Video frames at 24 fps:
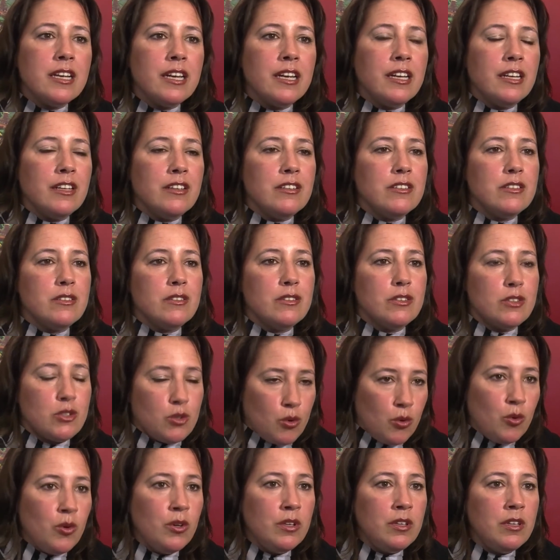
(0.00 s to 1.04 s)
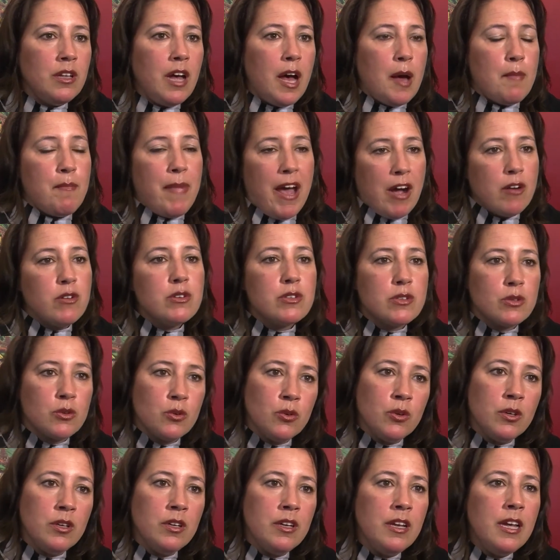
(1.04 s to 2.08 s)
in school about
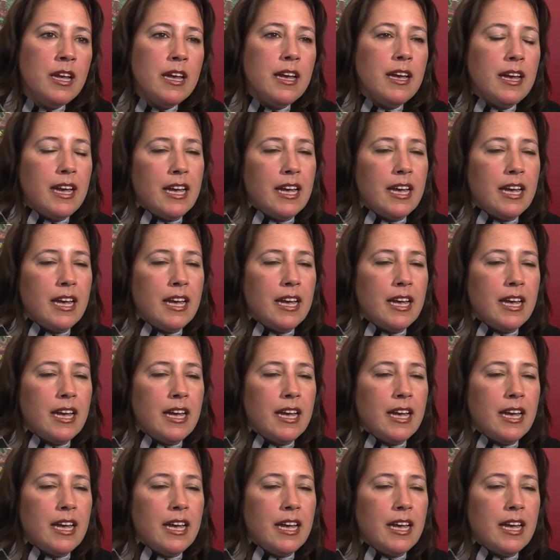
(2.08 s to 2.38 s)
school,